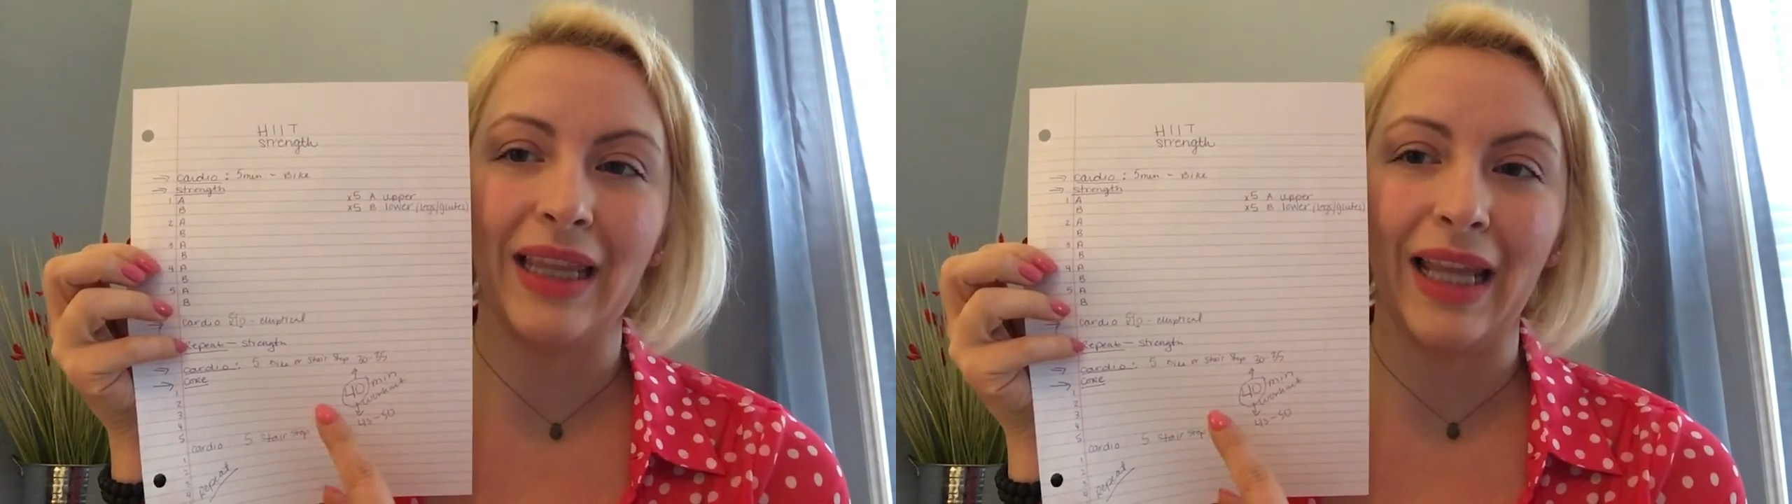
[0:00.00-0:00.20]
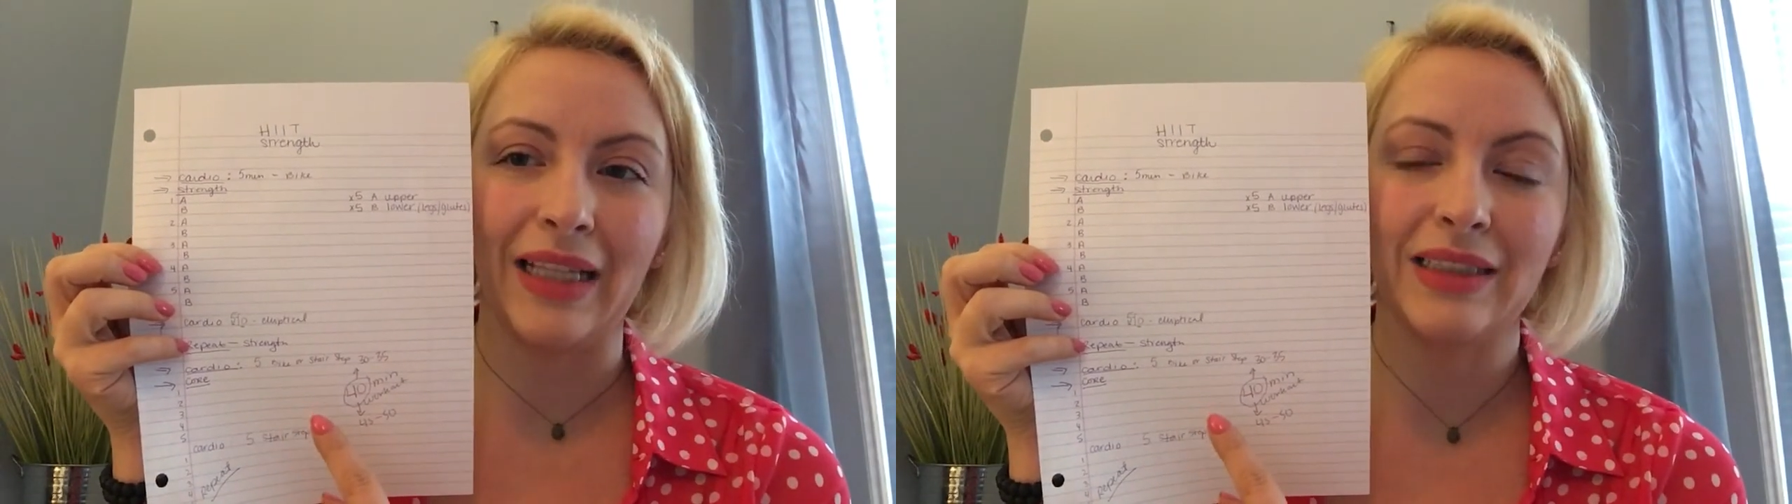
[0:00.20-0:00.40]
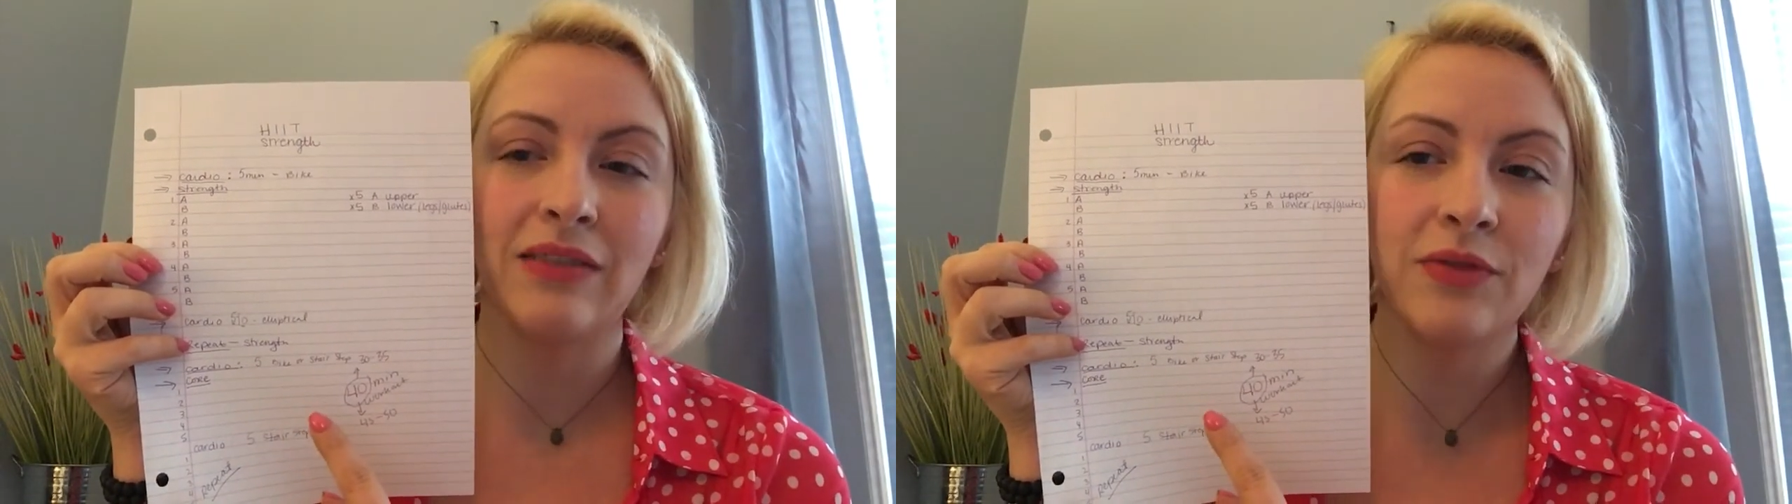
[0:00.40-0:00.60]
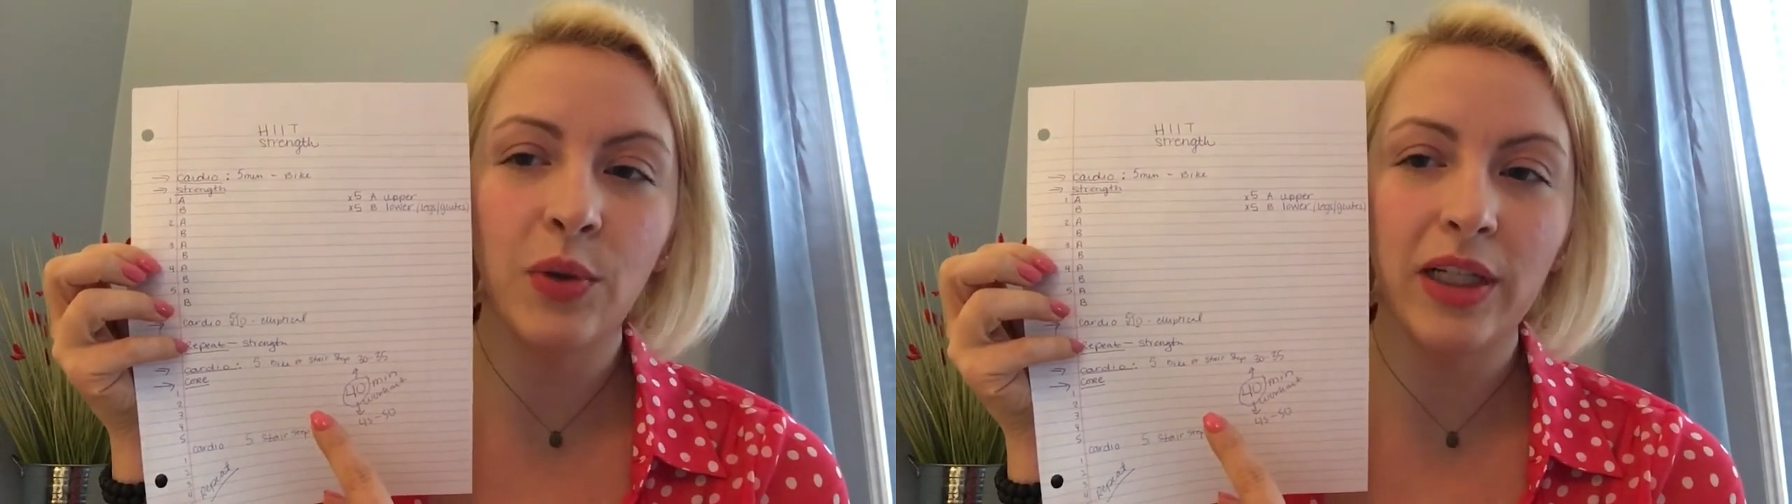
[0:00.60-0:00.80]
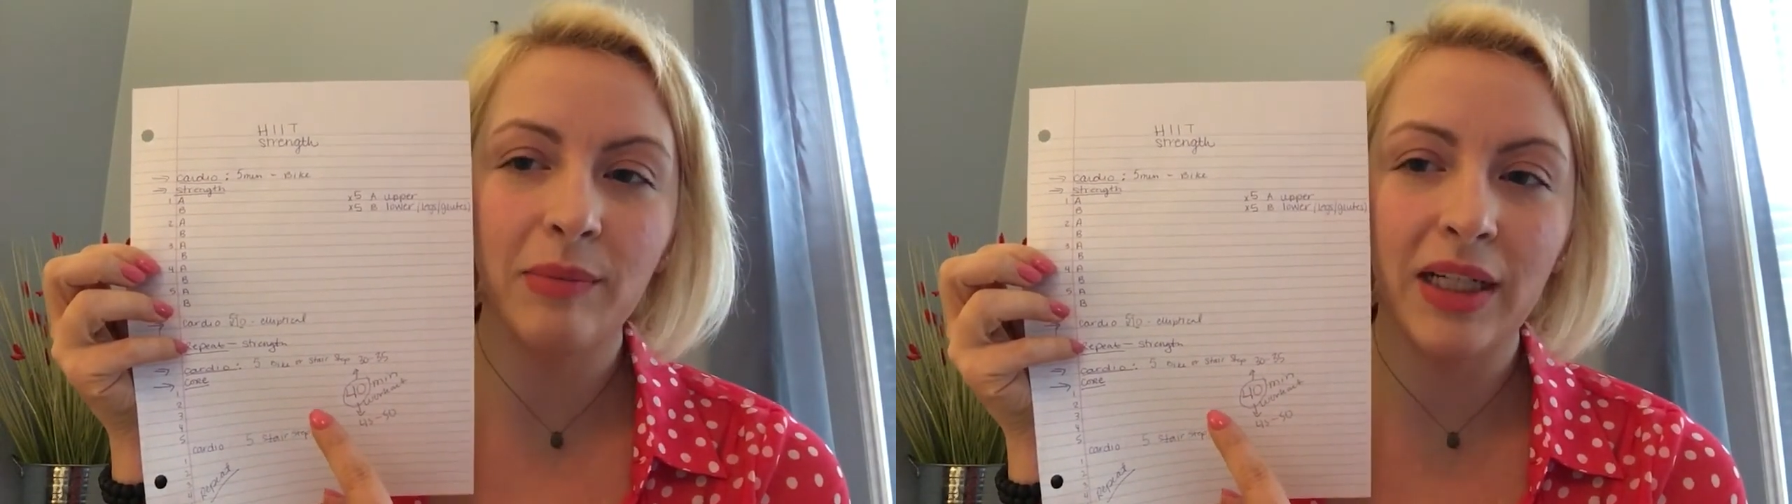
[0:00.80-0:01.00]
less than
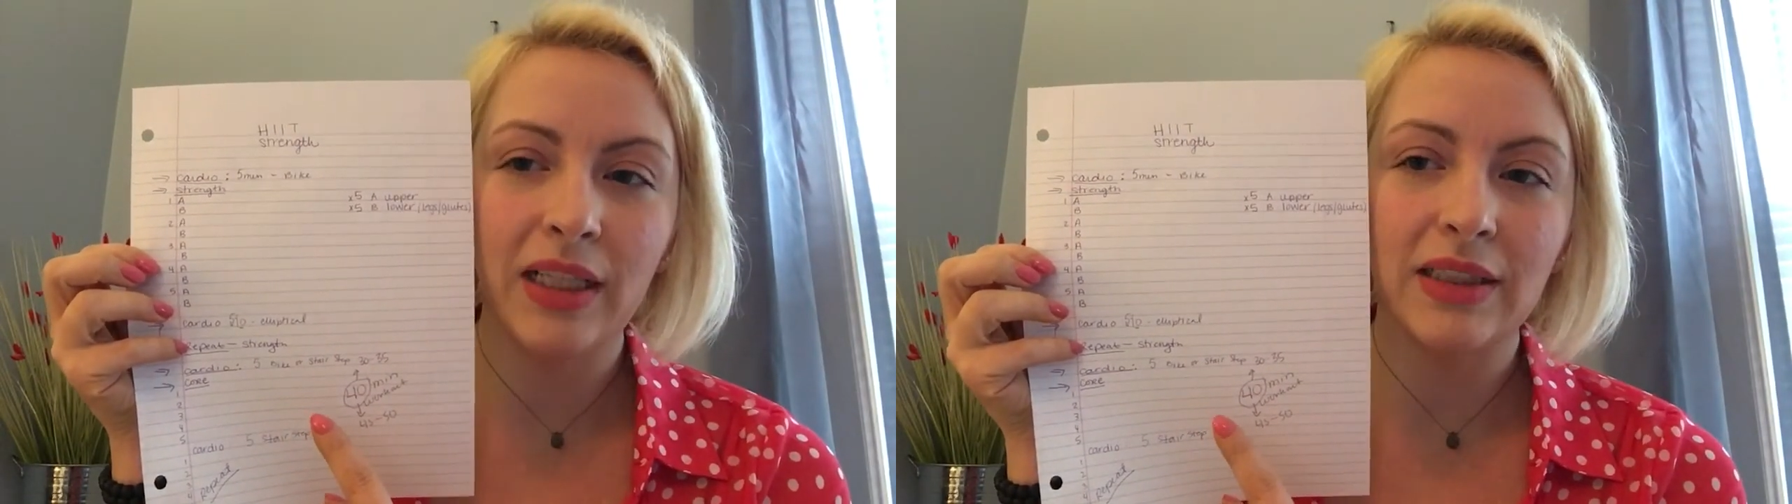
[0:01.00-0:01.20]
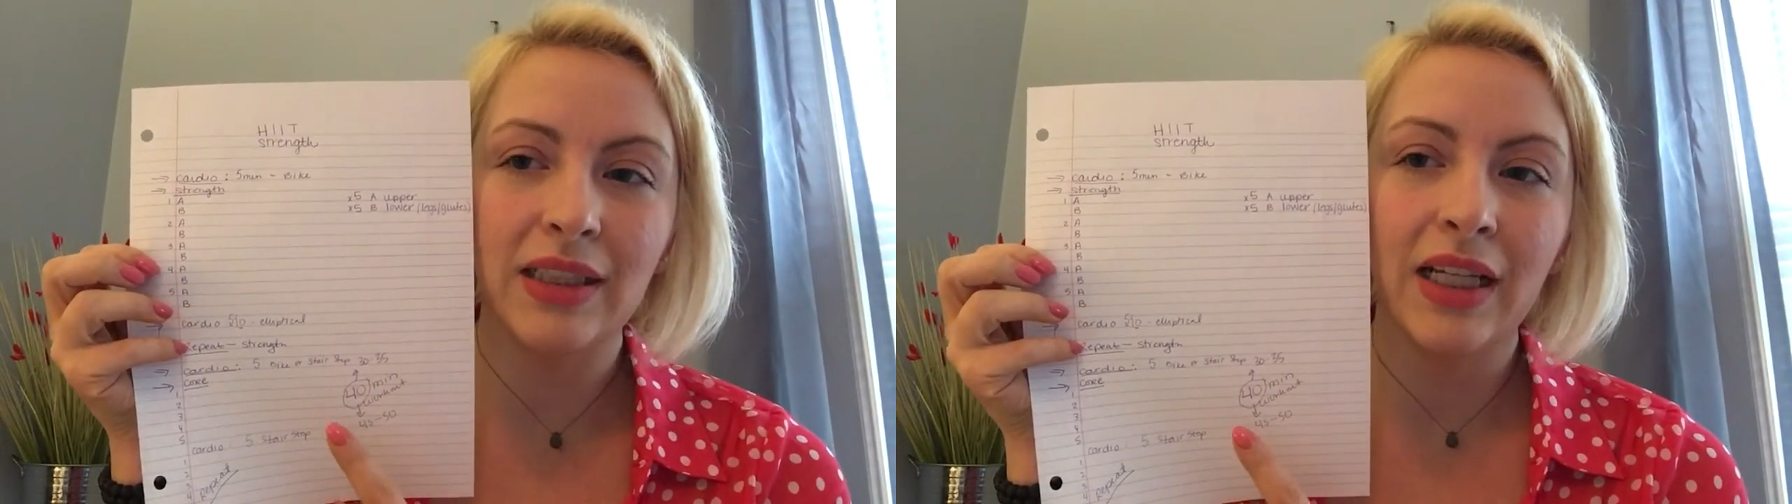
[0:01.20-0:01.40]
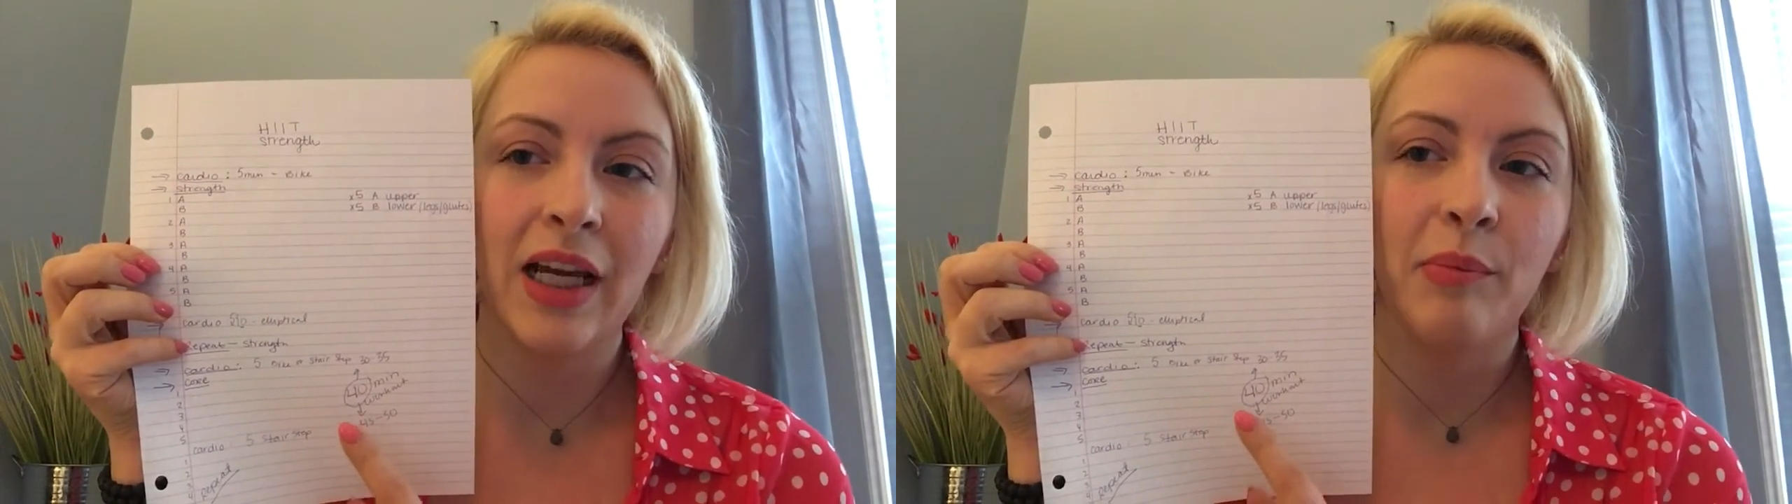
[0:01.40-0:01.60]
40 minutes.